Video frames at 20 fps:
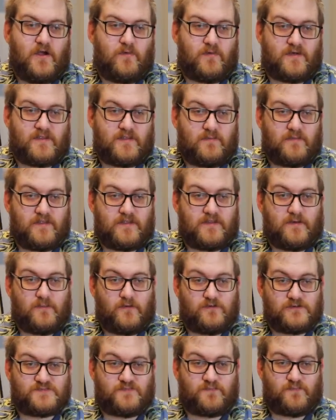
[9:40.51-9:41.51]
with the
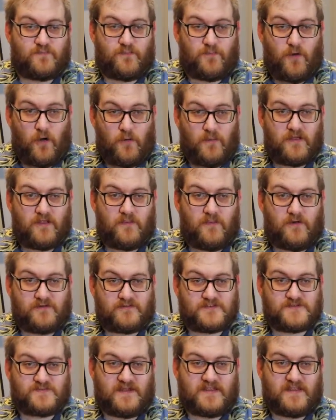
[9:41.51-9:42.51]
most popular
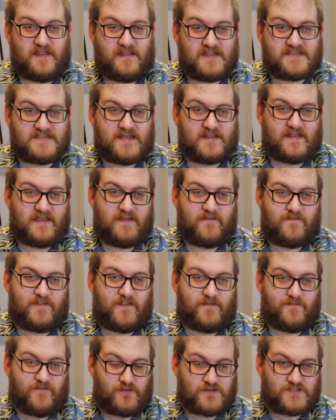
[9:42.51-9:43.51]
models being the Nissan Leaf,
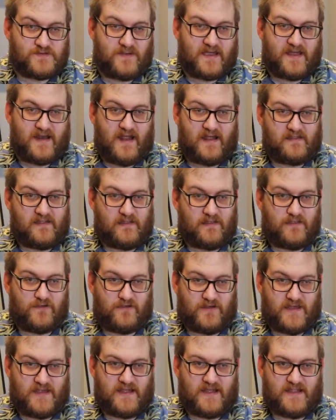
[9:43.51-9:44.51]
the Volkswagen
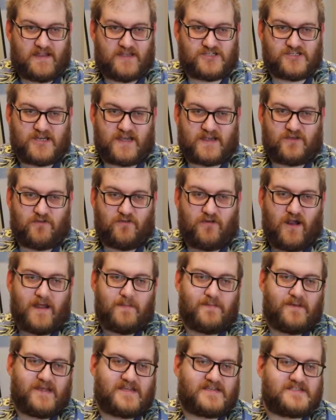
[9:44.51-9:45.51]
ID3 and the Jaguar
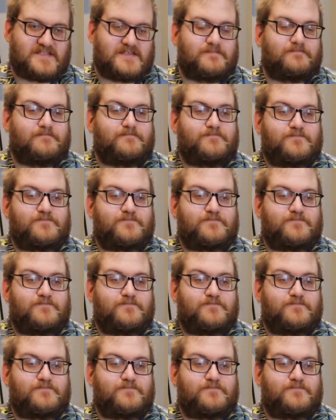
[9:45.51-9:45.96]
I-Pace.